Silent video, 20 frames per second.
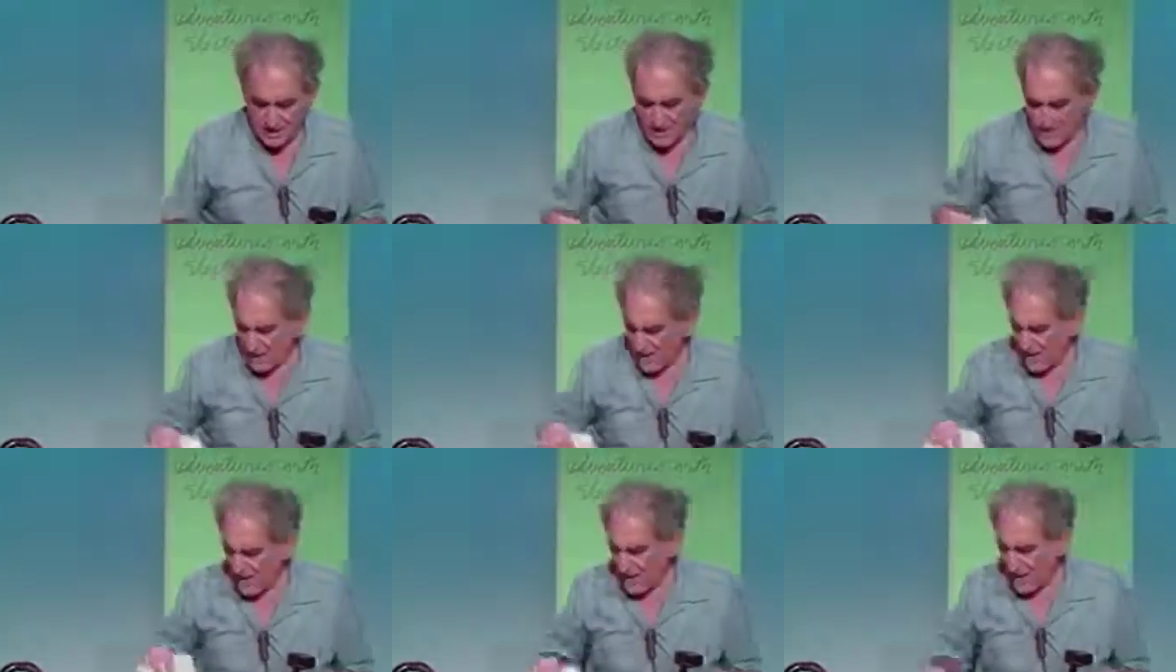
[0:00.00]

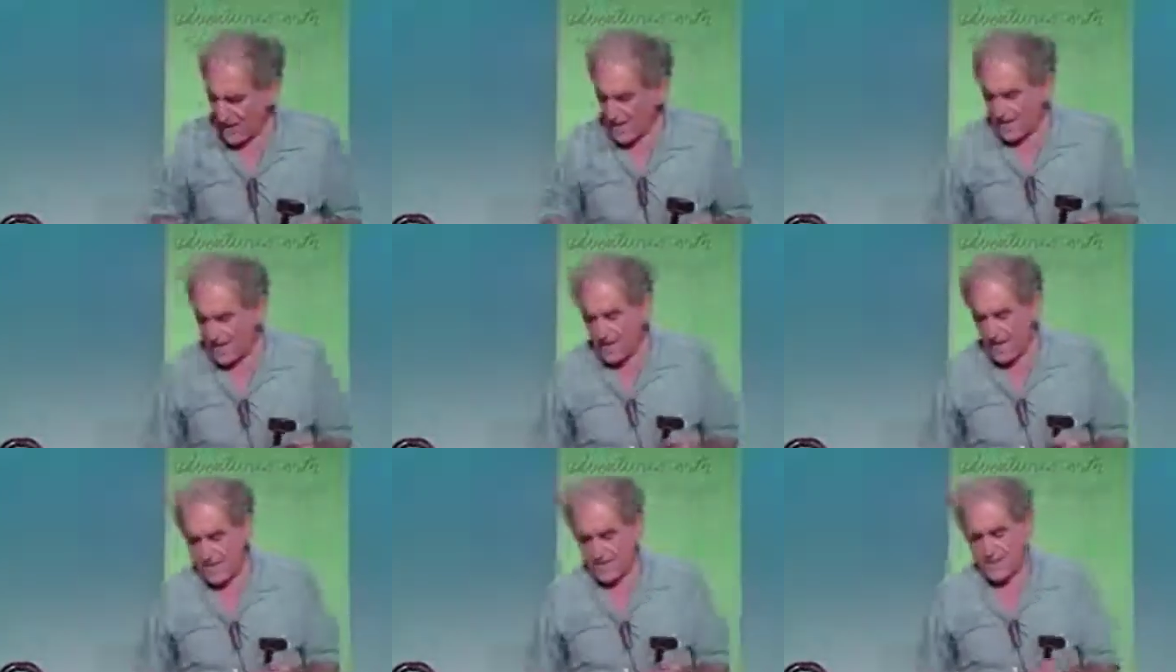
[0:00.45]
I
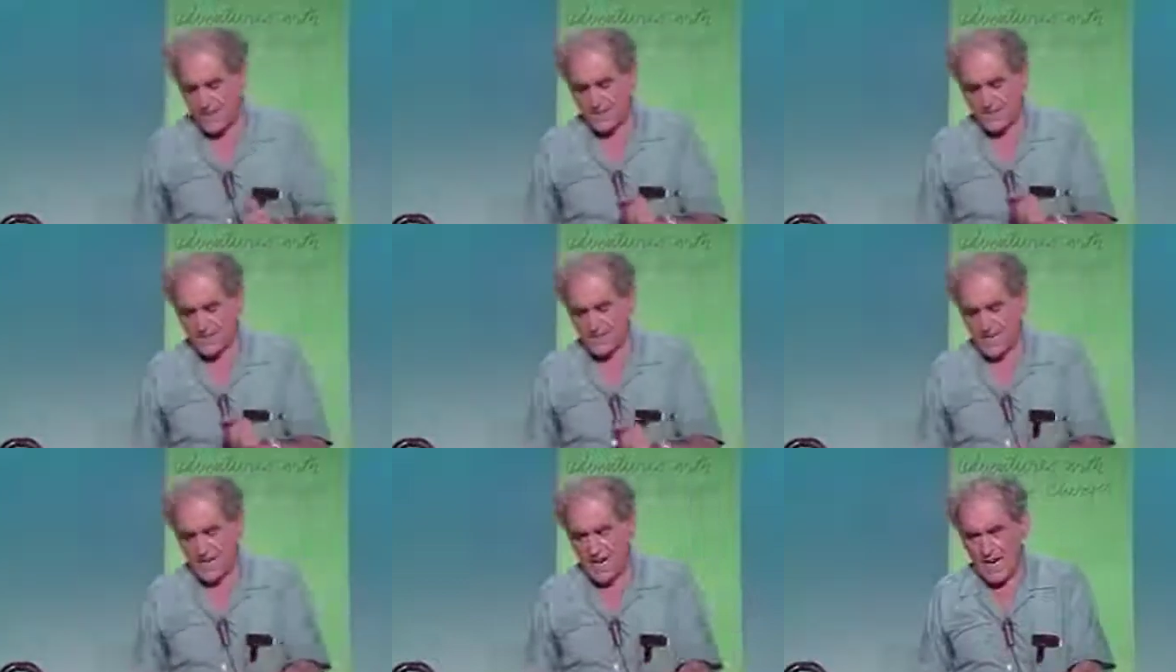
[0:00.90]
have
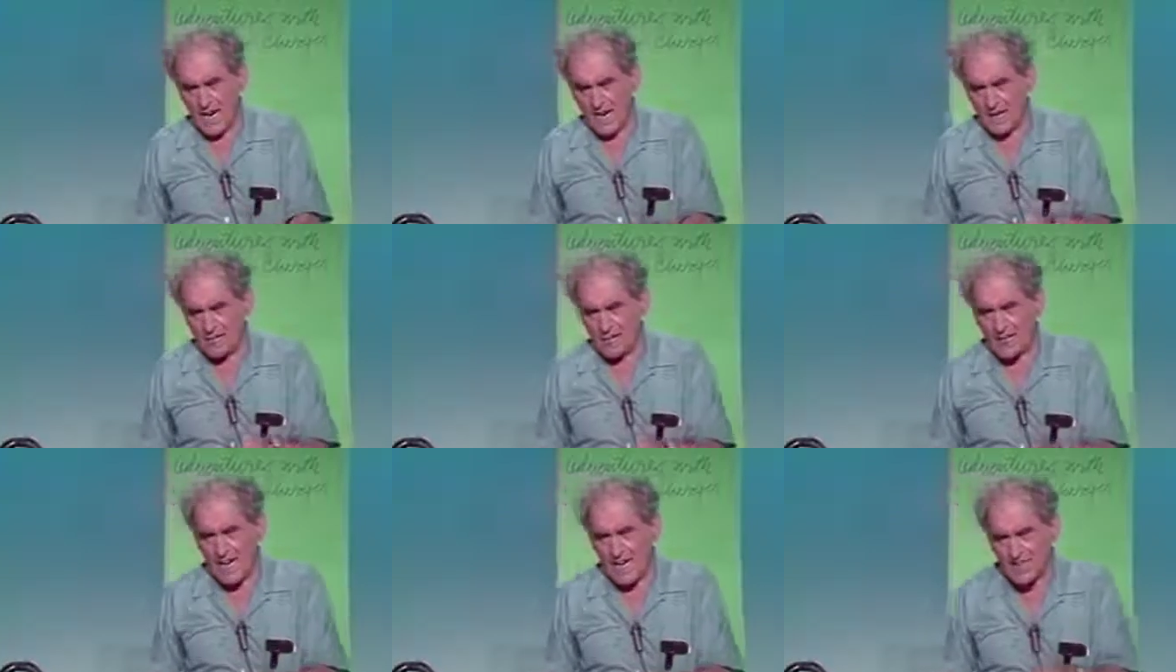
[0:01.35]

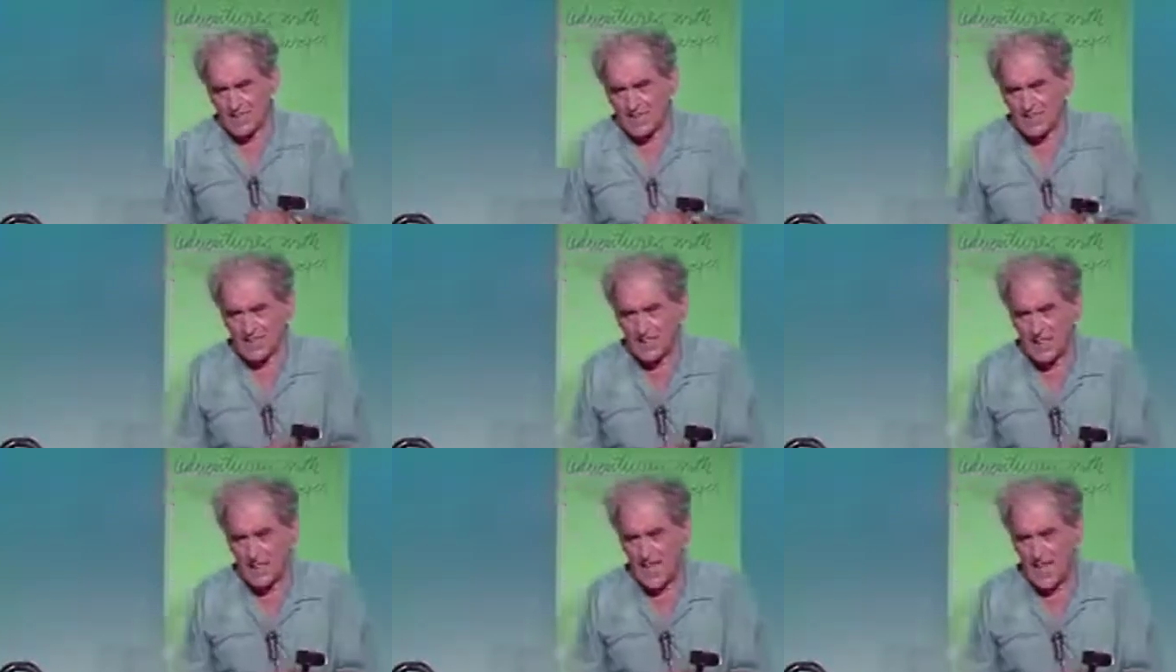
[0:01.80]
endowed that
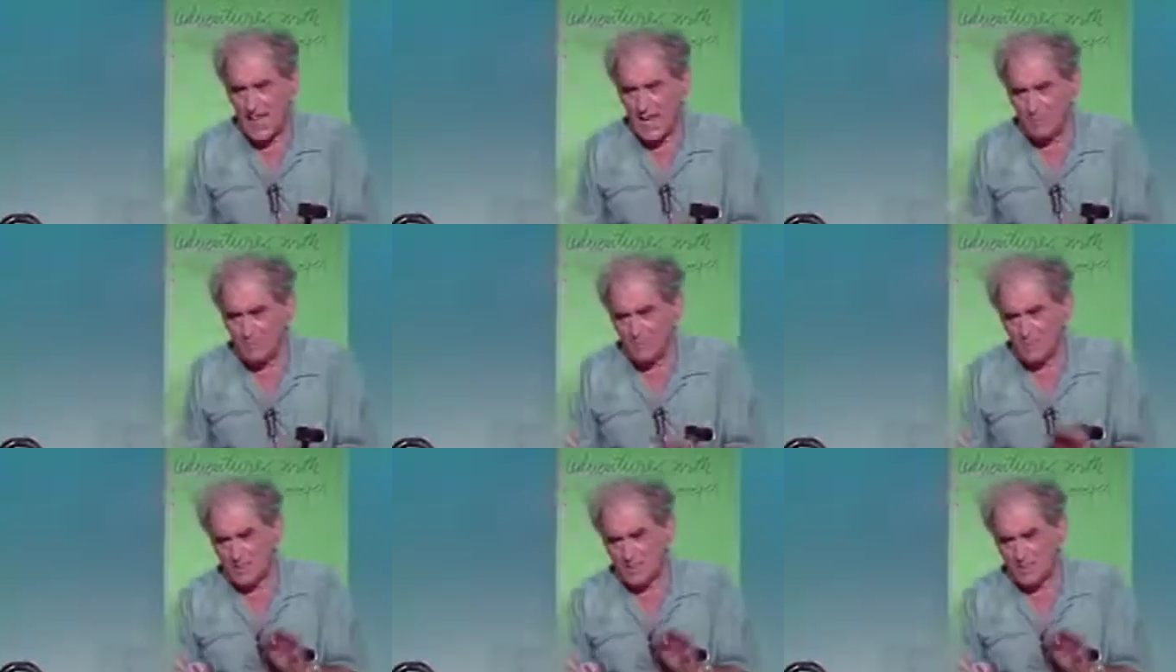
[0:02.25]
slab